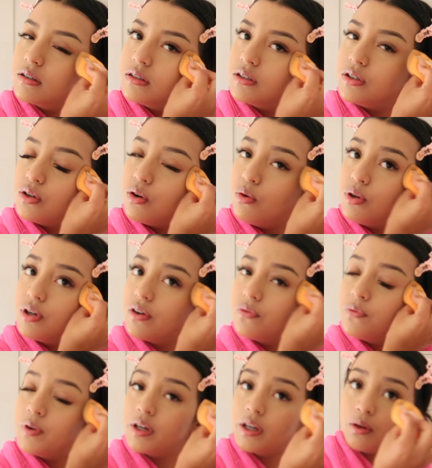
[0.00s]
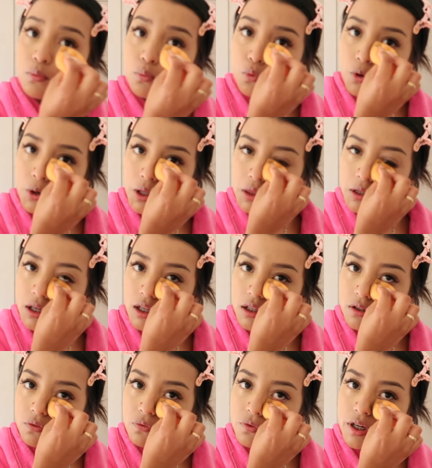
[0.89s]
know your fucking worth.
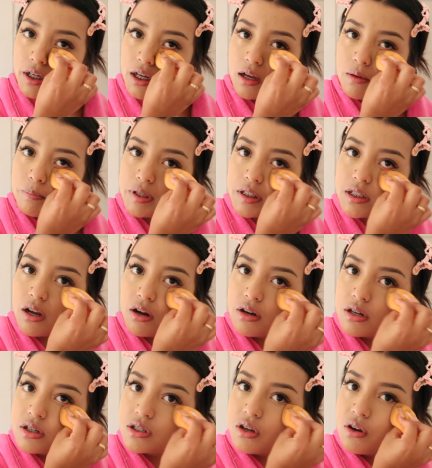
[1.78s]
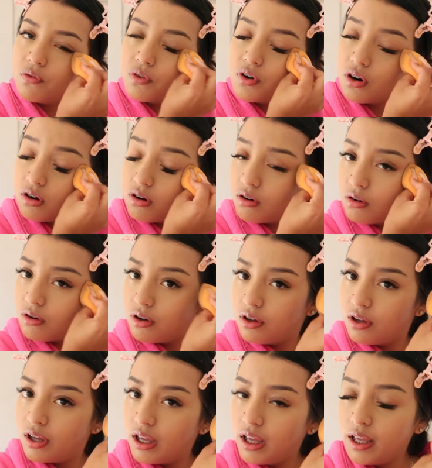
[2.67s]
Get the fuck up and tell yourself, girl,
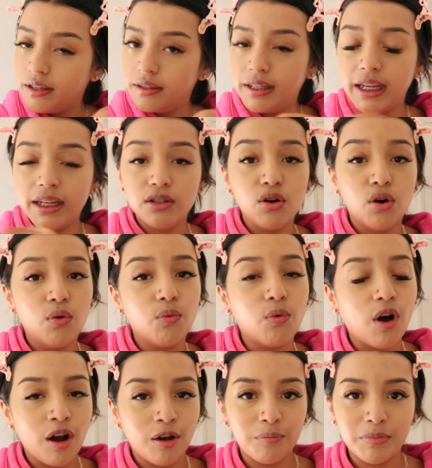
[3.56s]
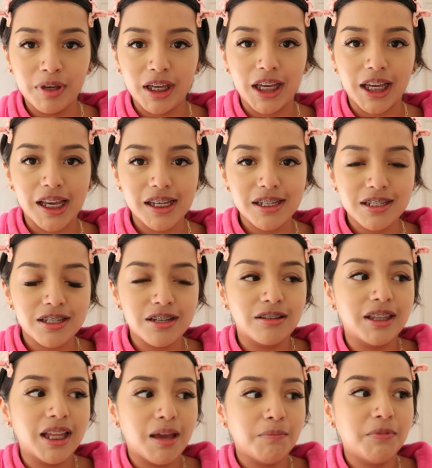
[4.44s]
they don't want me, so
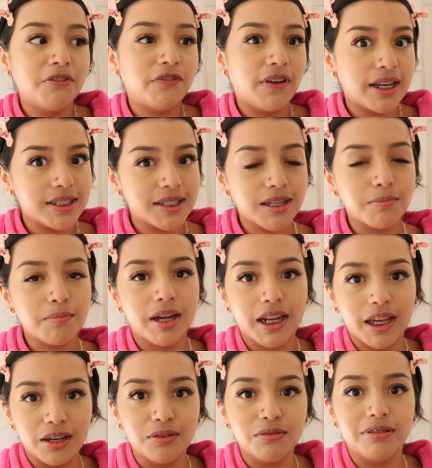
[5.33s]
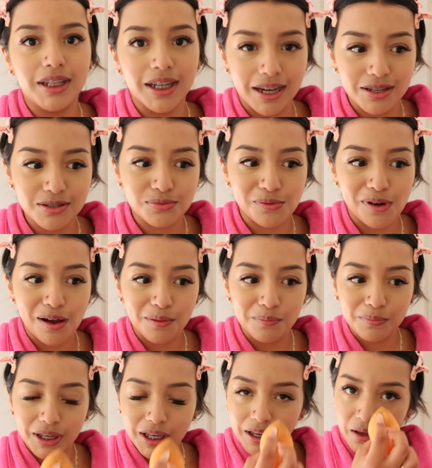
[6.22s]
let me find somebody who does
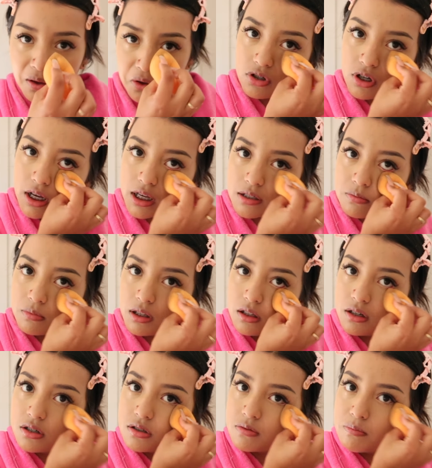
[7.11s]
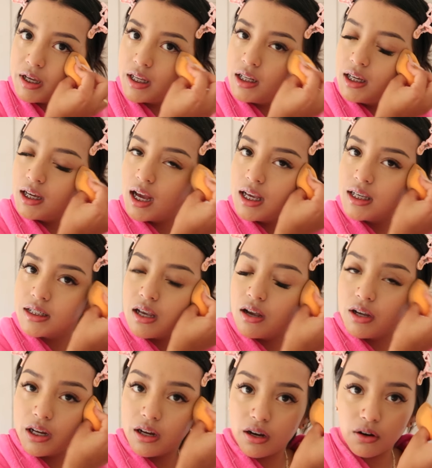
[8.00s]
want me. Trust me, there's many guys
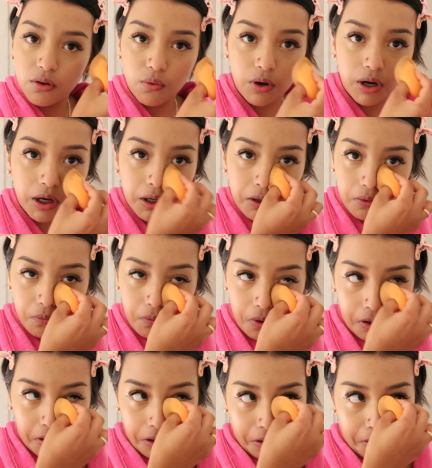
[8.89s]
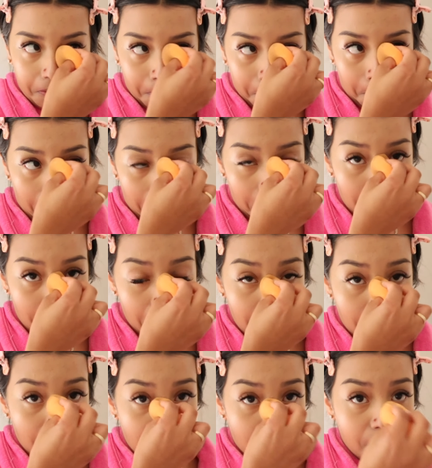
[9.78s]
out here who are gonna want you.
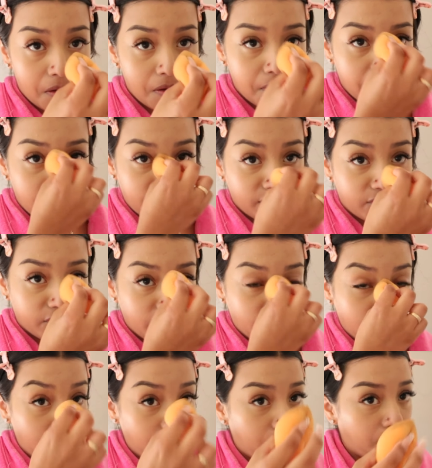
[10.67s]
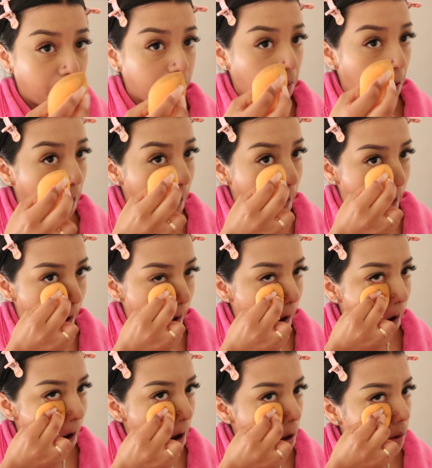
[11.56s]
For you.
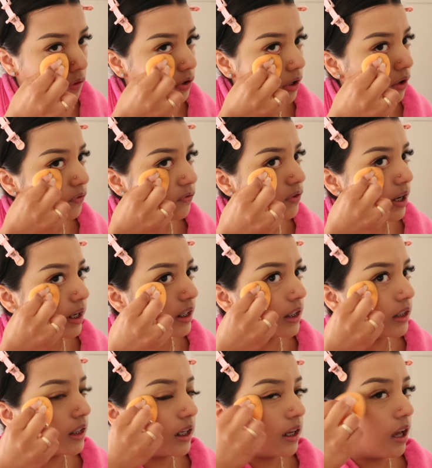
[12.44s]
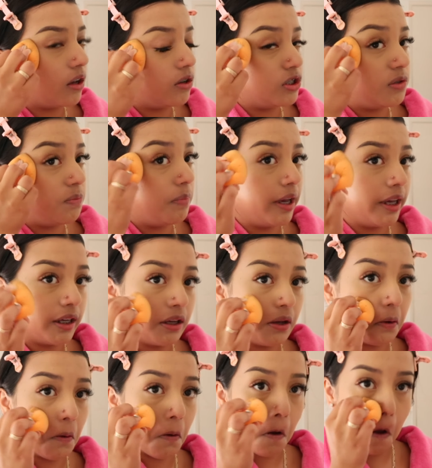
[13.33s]
Not for anything else but
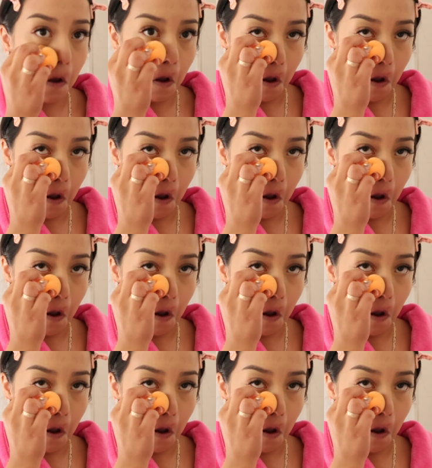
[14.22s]
you.